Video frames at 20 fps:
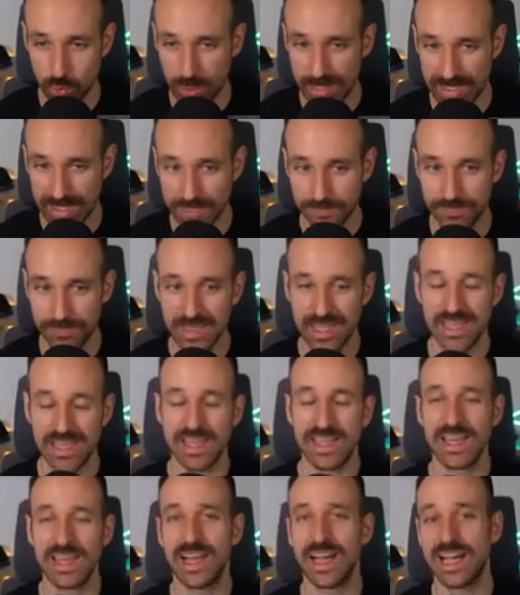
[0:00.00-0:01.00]
well.
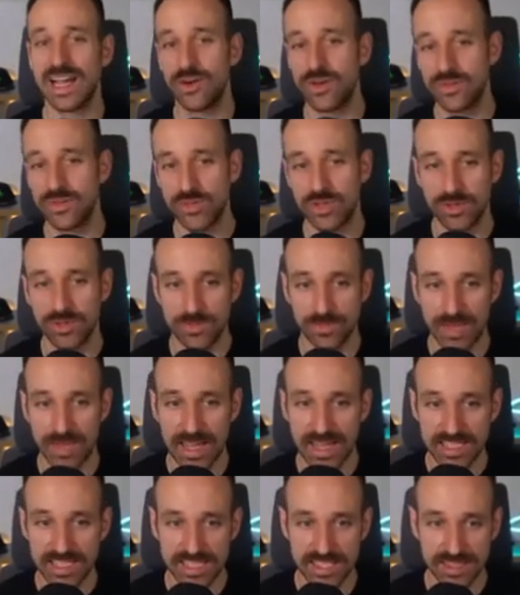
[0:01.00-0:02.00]
However,
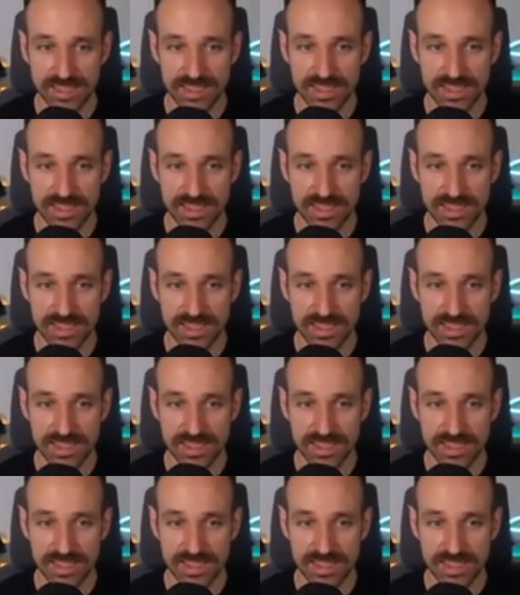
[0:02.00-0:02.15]
I did